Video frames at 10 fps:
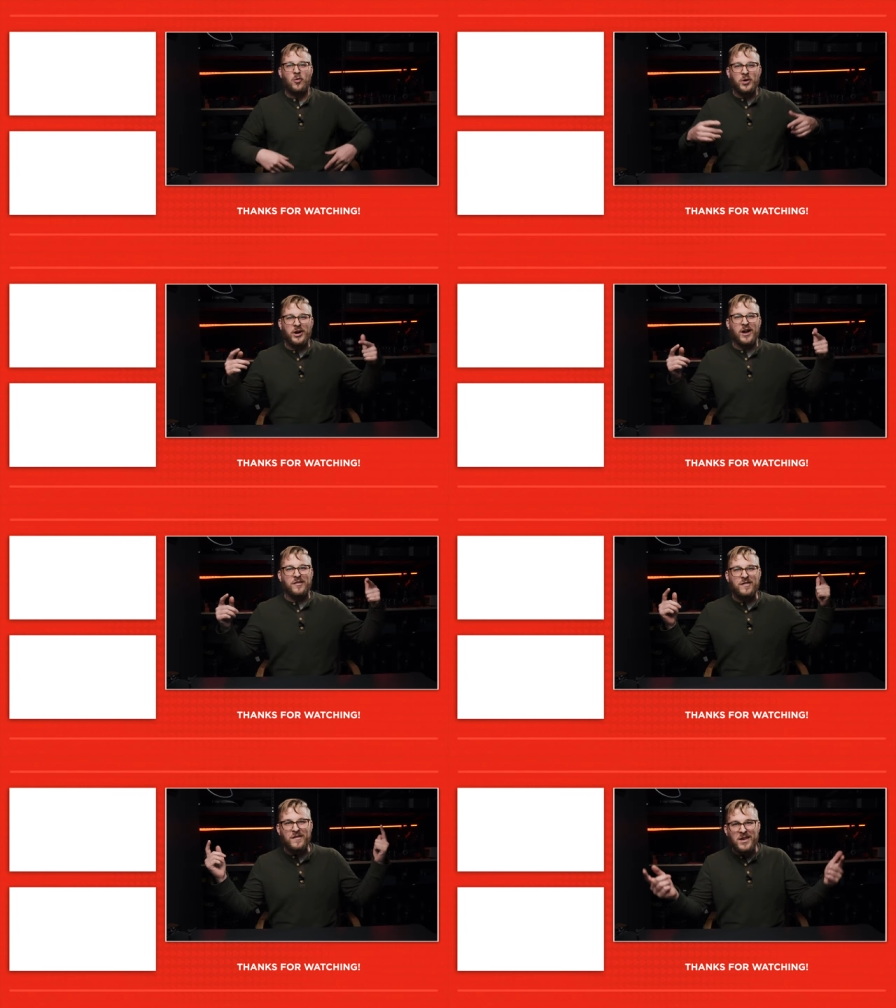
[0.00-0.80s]
We are gonna
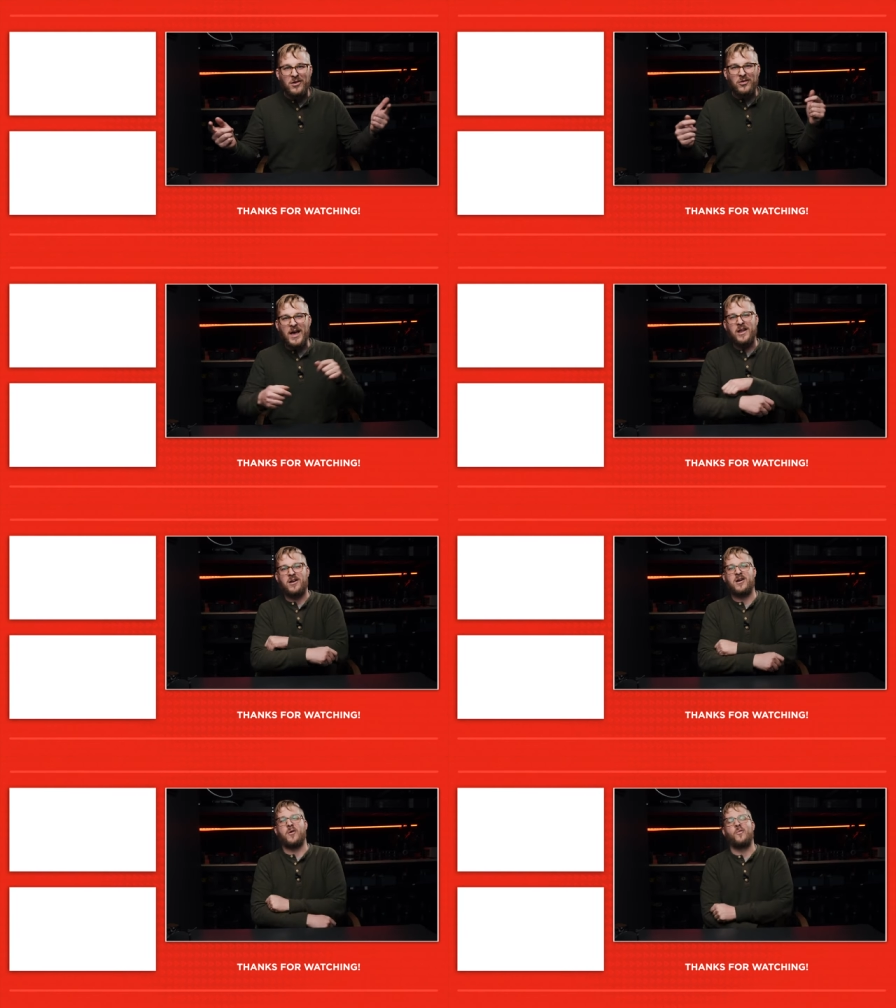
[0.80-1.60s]
see you
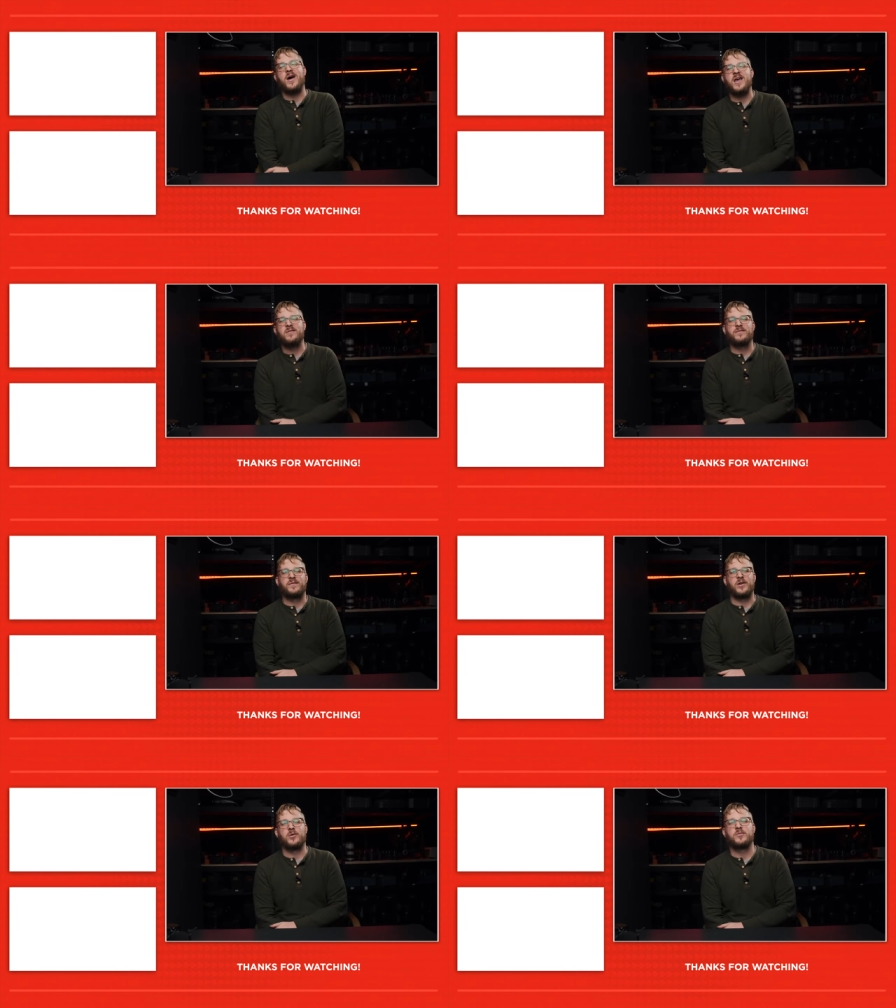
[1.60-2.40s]
later on Wedding
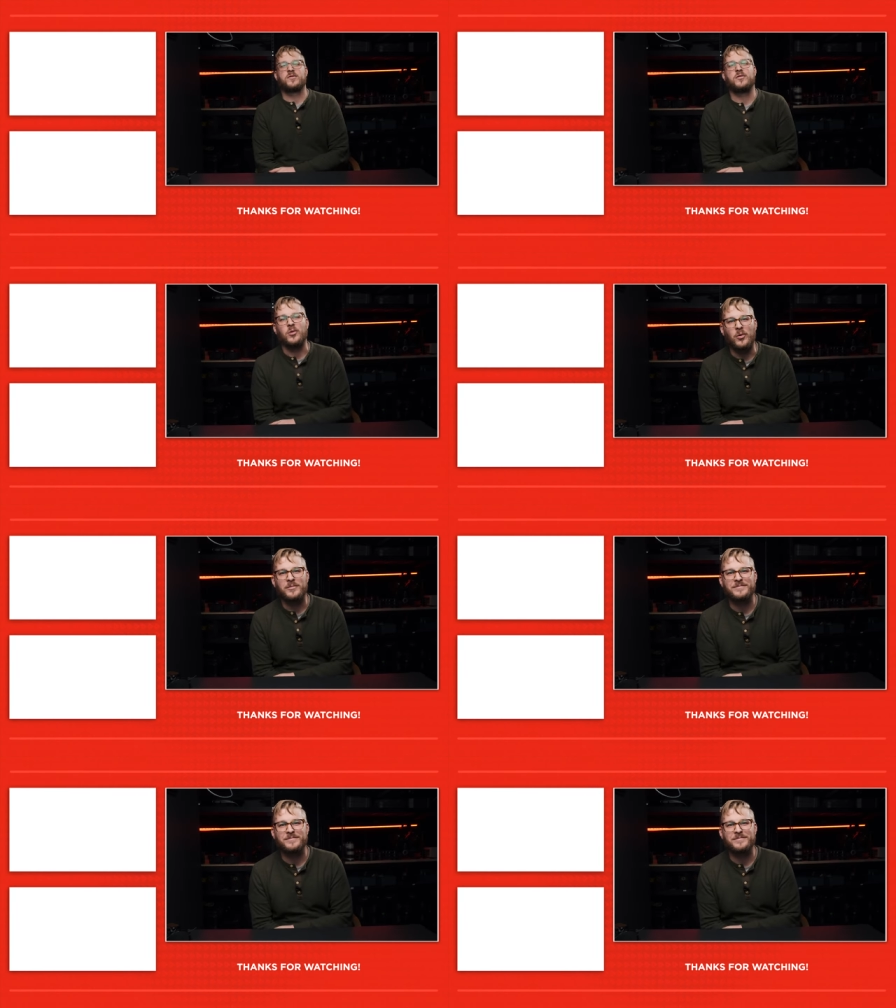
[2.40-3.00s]
Film School.